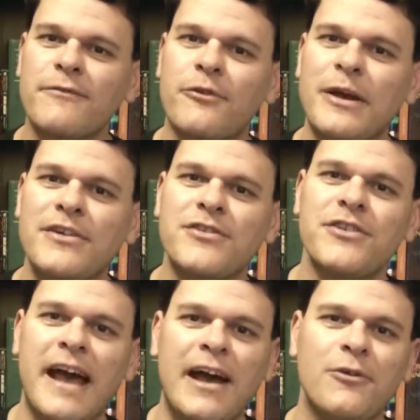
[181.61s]

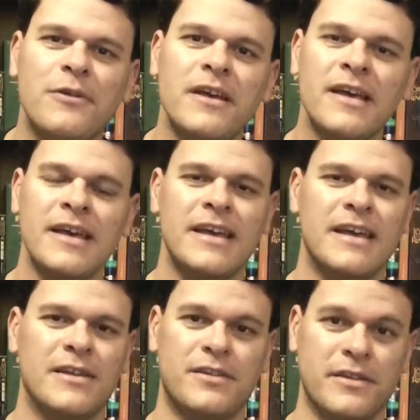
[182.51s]
information out
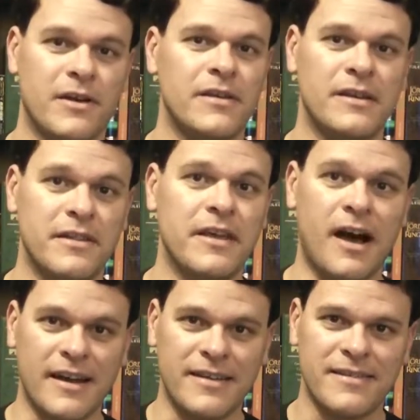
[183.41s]
into the into the
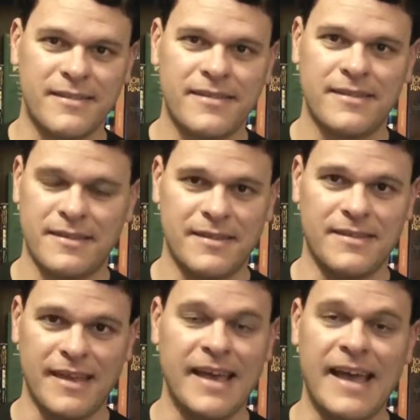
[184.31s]
audience to
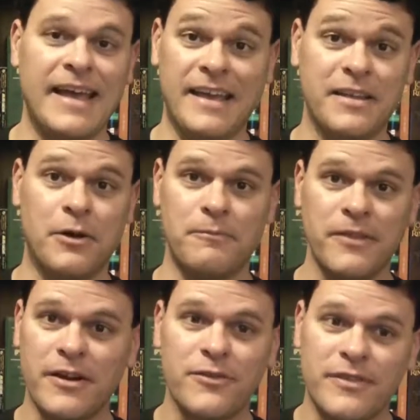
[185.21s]
say, hey, you know,
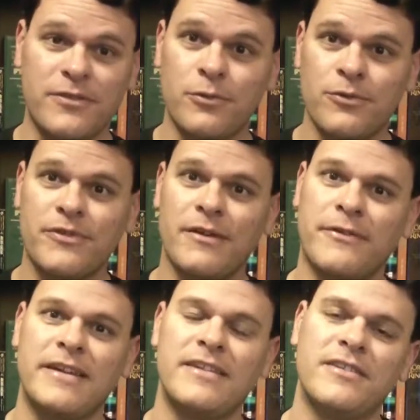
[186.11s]
here's this cool stuff
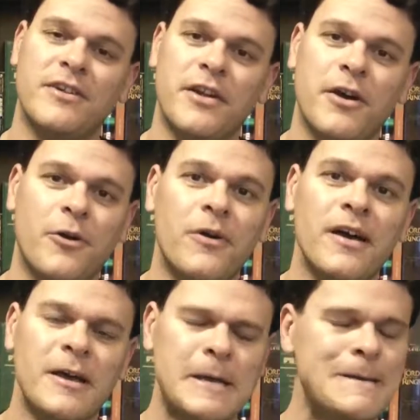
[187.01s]
I need you to know.
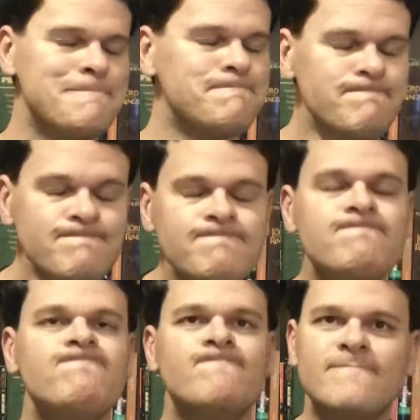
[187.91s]

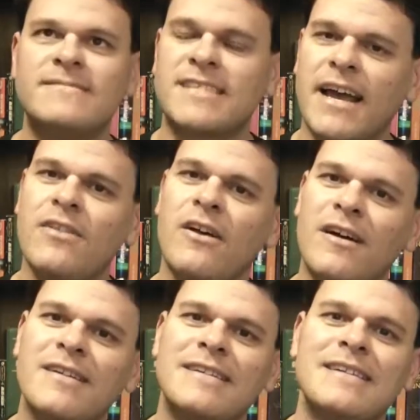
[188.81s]

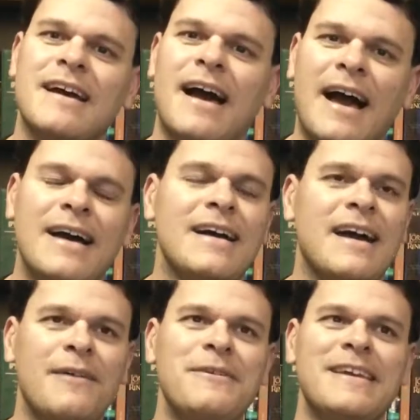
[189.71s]
Dialogue,
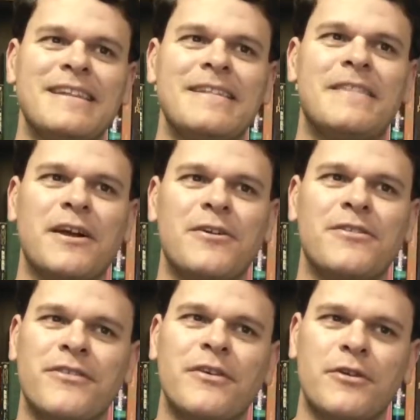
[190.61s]
I mean,
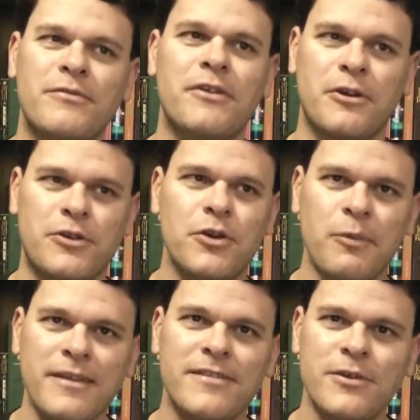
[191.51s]
there's there there are good
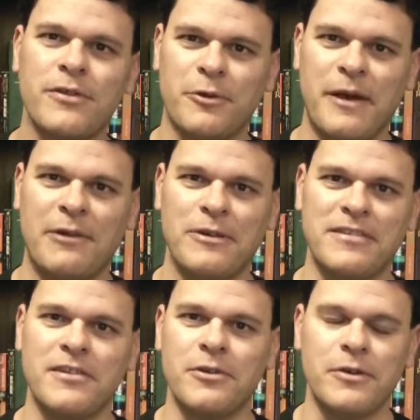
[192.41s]
ways to do it and there are bad
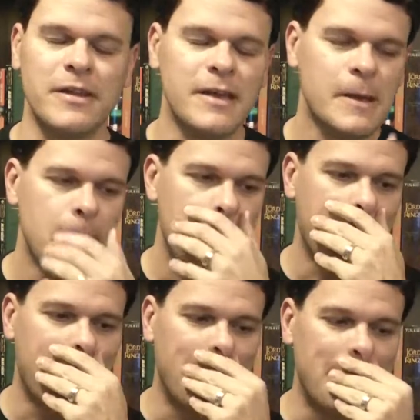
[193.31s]
ways to do
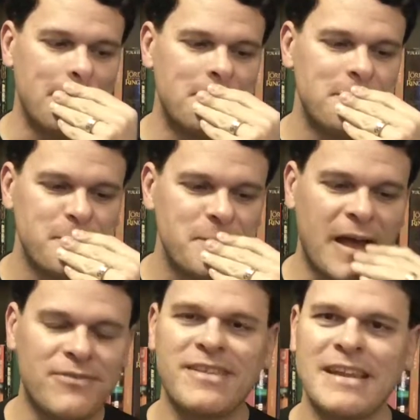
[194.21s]
it. Um,
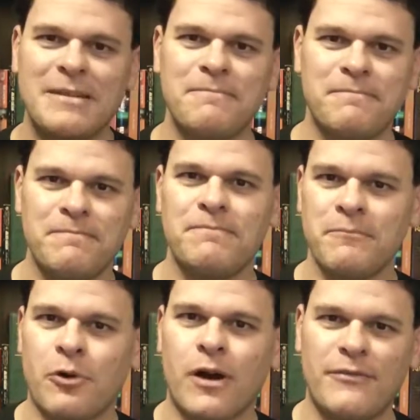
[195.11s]
I've seen it
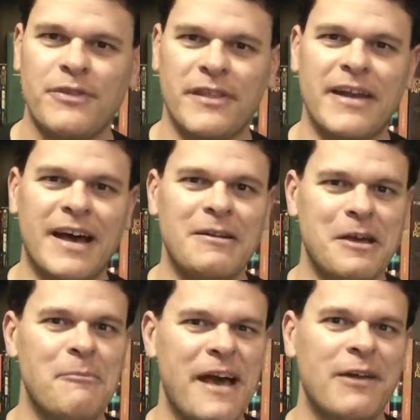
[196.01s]
more often than not
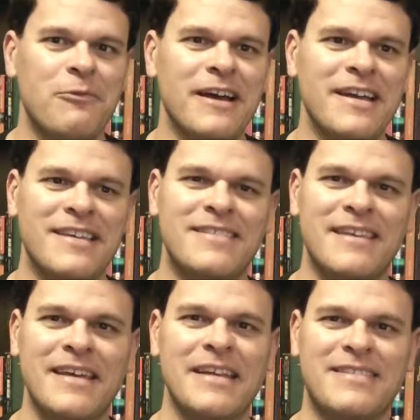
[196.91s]
a bad way. It's
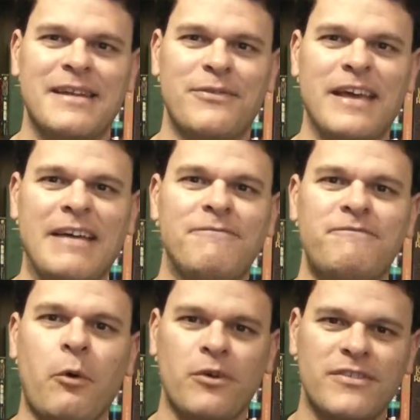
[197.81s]
a it's definitely a
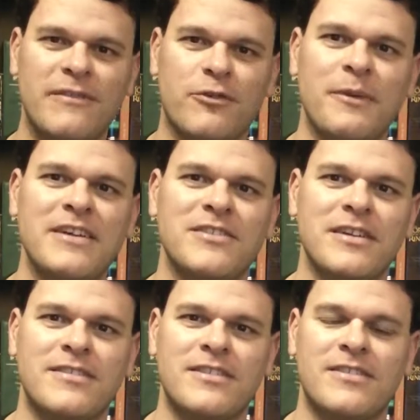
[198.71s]
forced information.
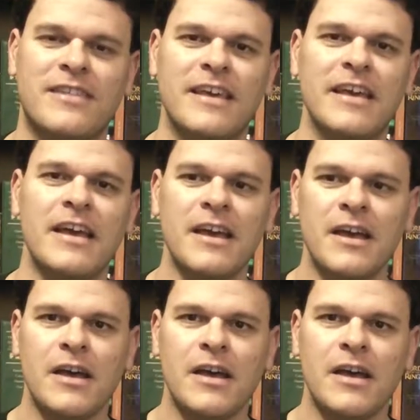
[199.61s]
It's just the,